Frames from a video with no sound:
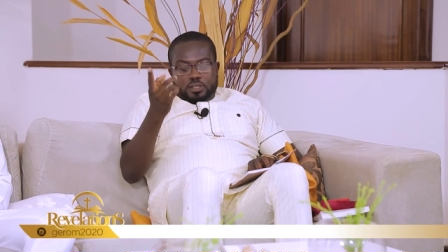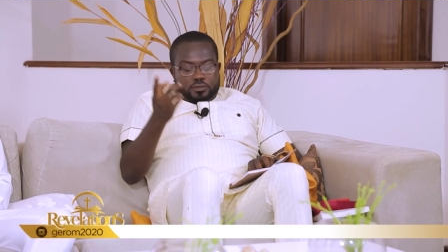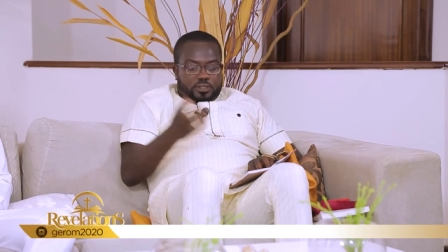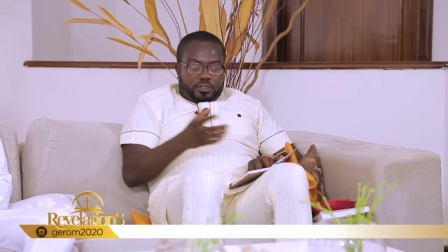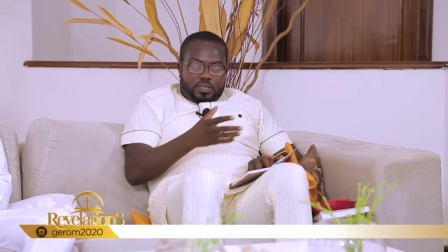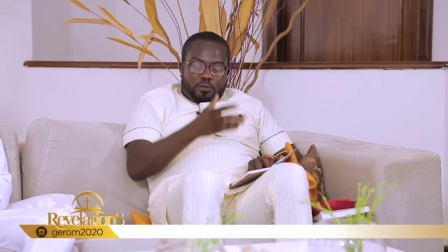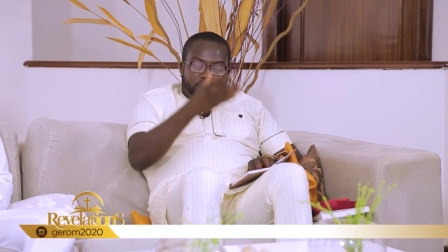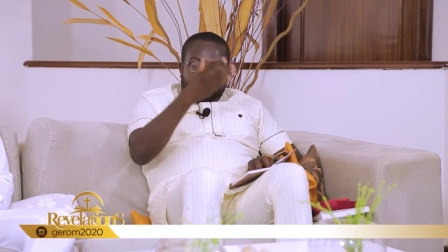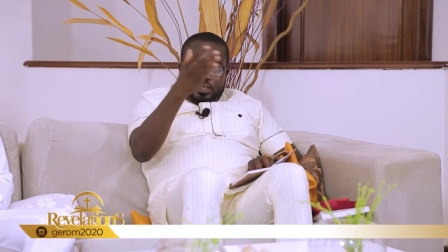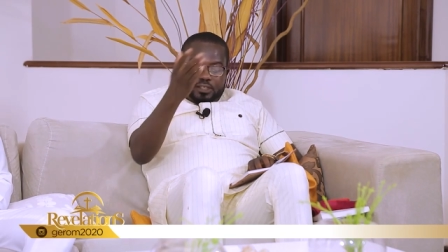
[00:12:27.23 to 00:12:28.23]
For
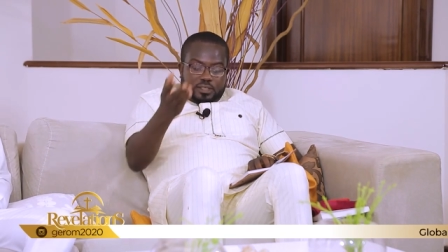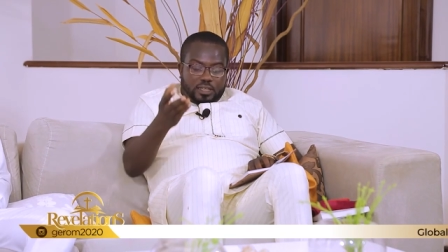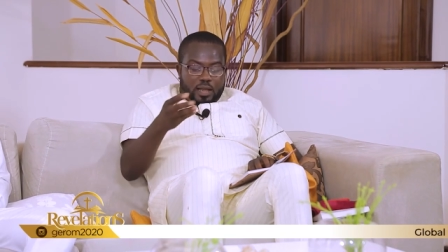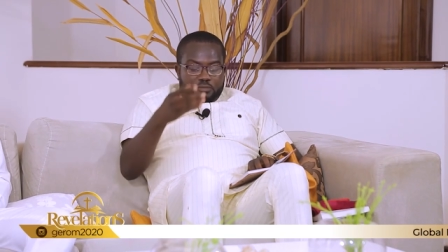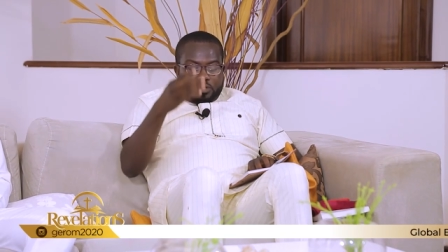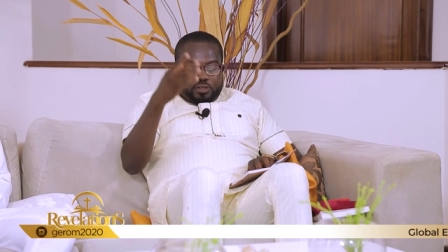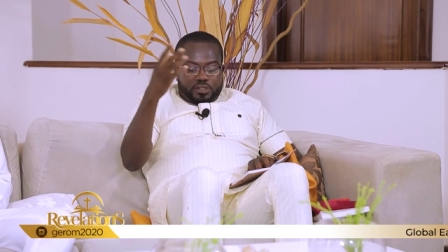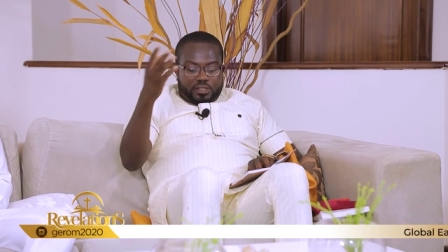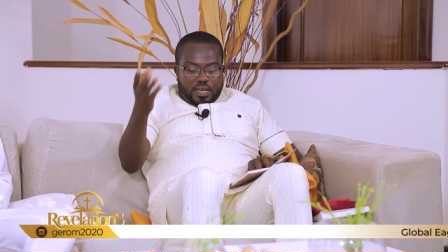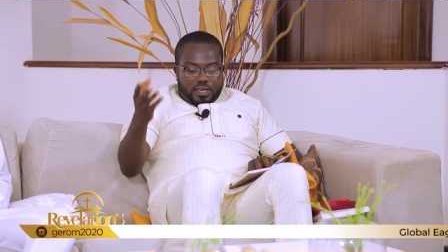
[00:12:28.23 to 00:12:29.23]
example, Islam,
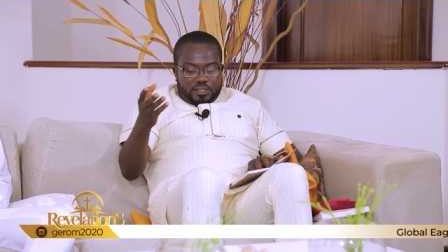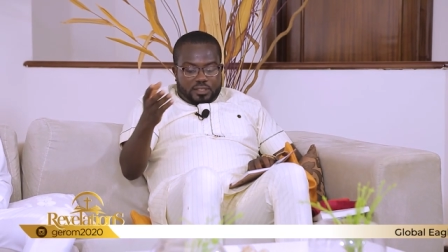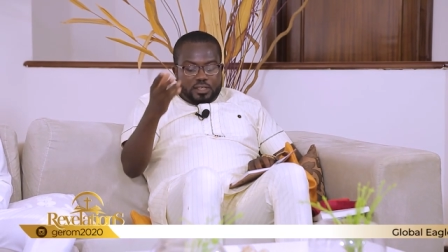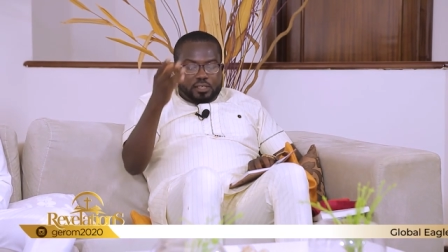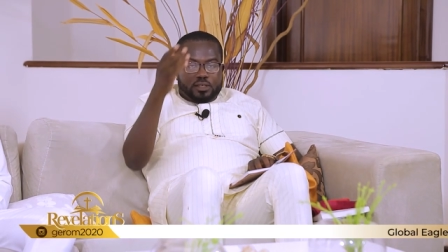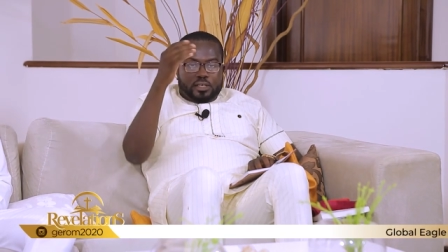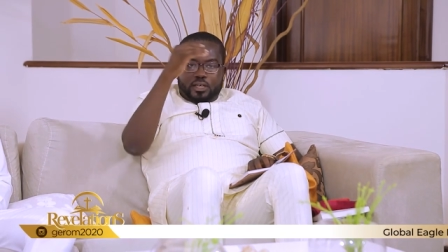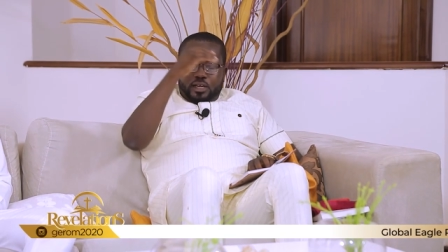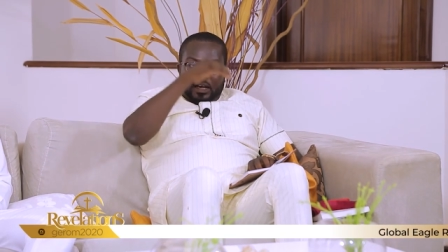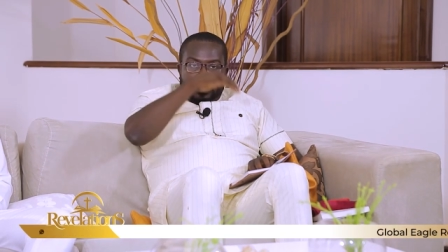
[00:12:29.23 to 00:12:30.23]
Christianity,
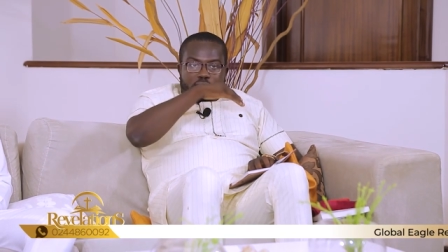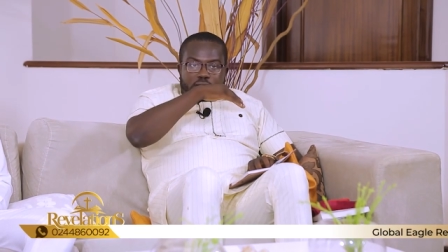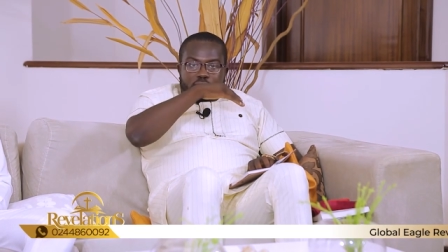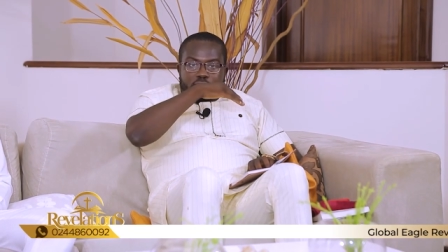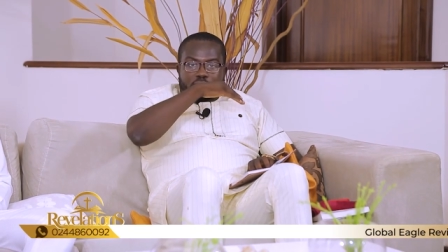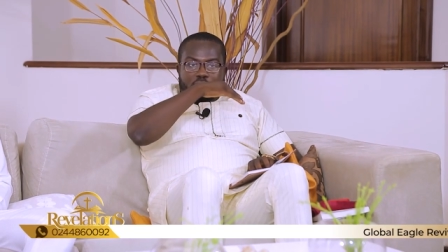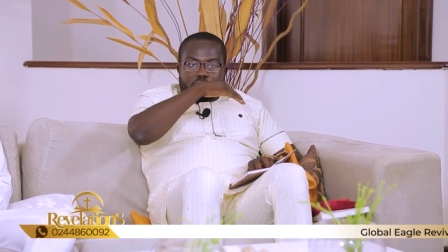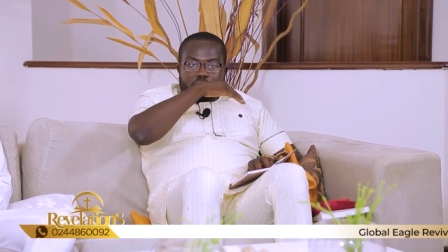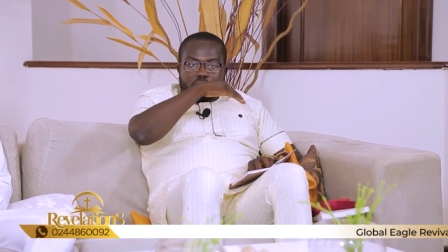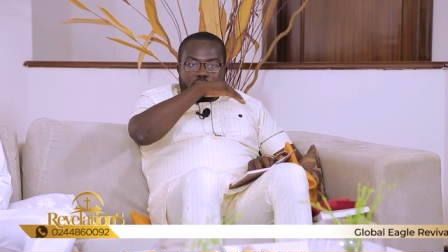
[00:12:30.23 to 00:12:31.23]
and then I
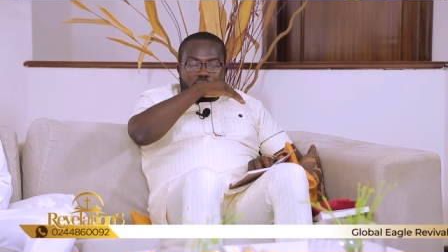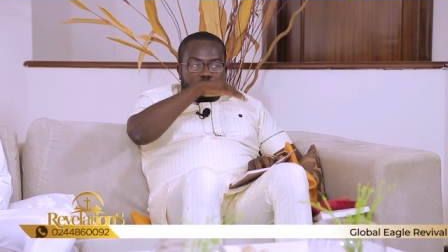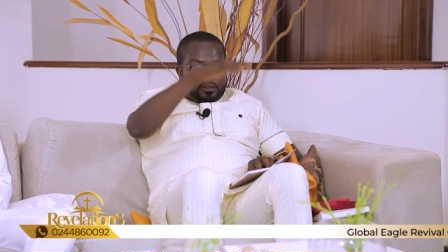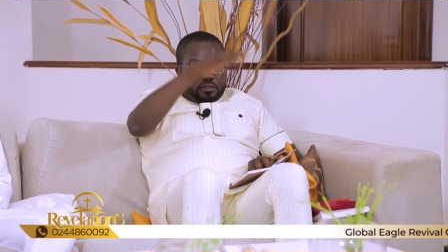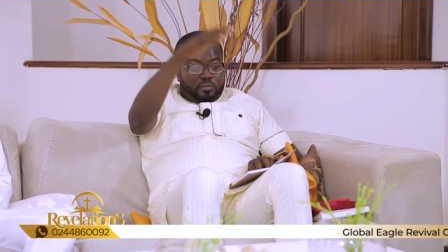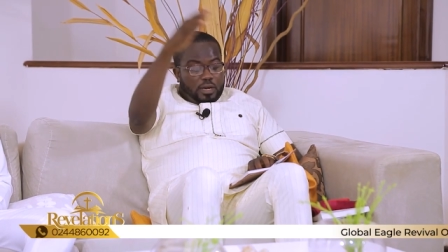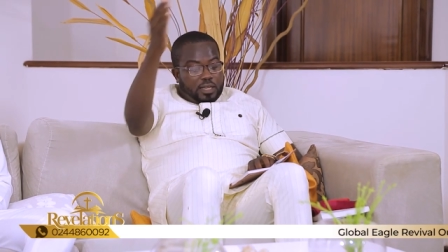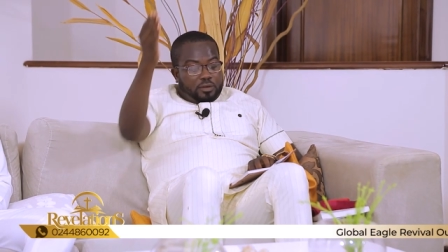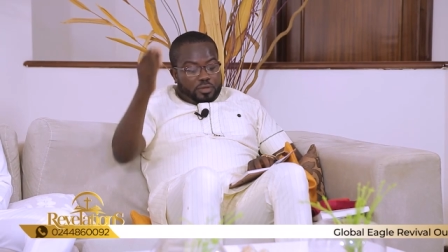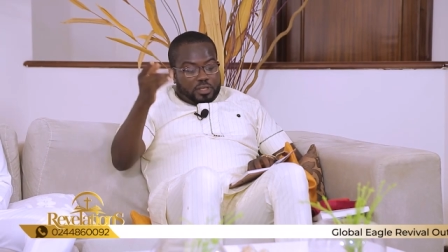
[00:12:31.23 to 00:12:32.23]
think uh, some
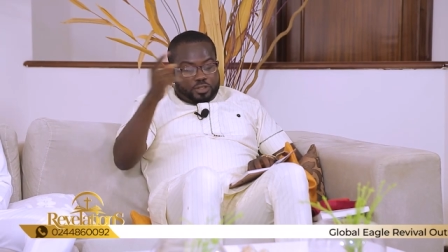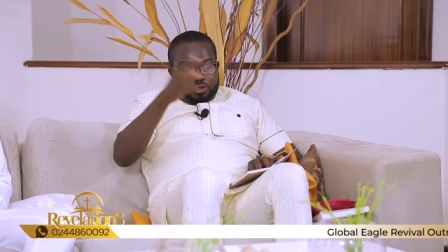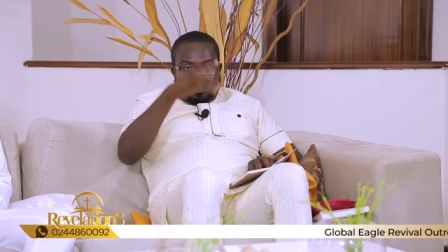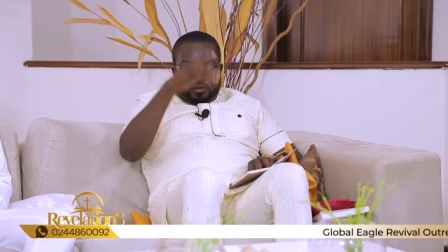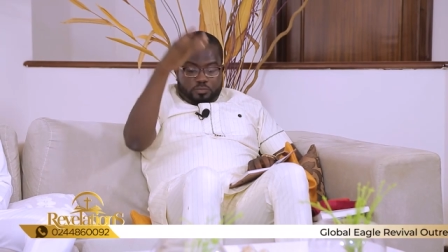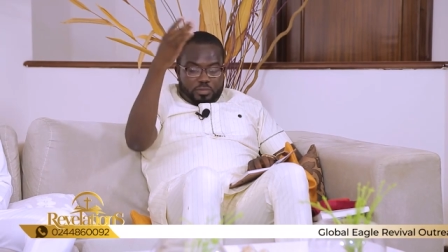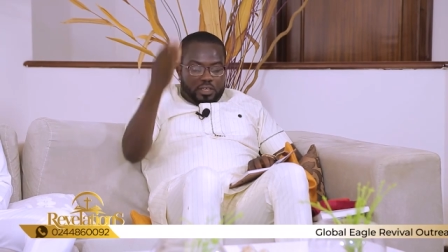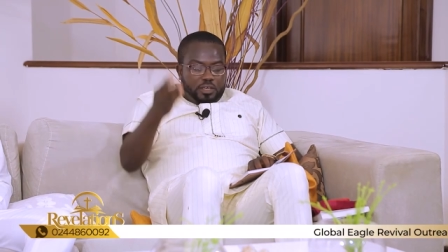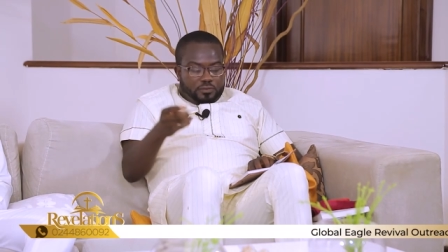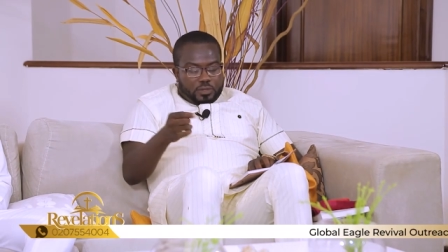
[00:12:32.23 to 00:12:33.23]
other religious
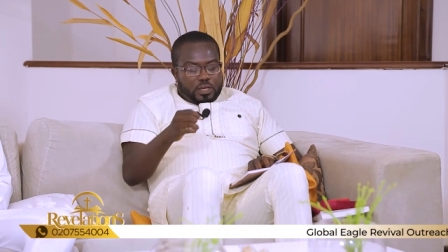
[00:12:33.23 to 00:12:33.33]
belief.